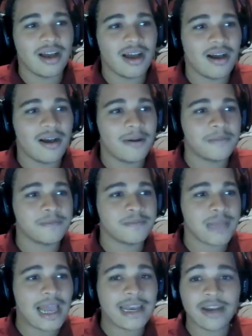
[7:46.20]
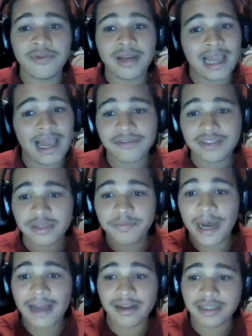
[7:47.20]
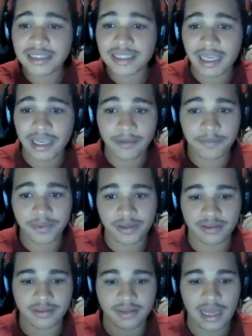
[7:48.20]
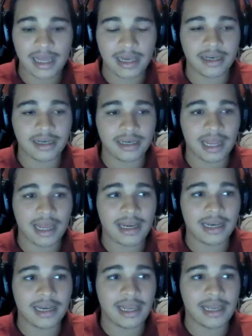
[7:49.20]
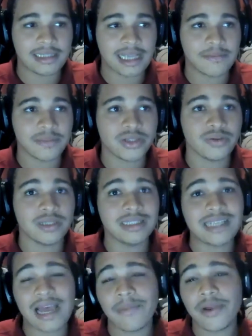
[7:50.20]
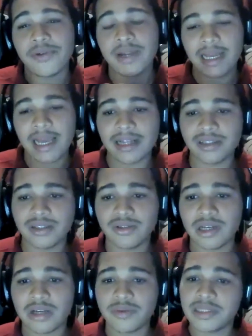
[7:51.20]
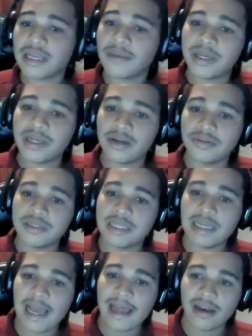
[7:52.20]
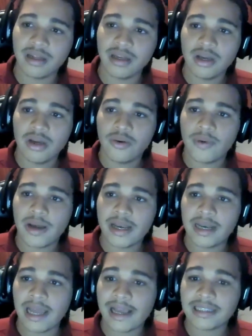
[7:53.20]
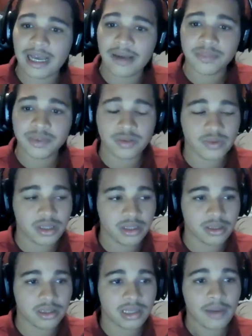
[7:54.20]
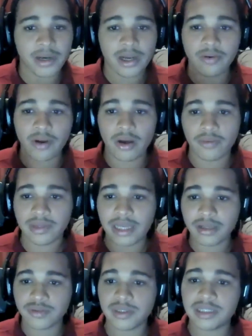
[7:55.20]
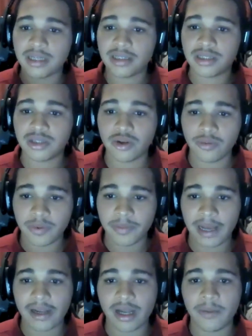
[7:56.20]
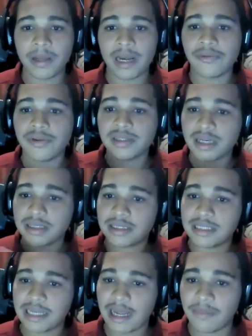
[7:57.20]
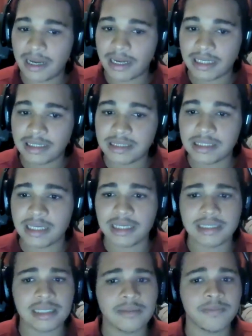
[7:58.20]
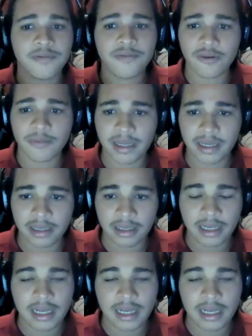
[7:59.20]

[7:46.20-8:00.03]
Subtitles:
I didn't really have to balance CAPE and exams. The only time I really had to do that was coming down to the end when exams were coming around, things were starting to open back up, and I was starting to get back into things and performing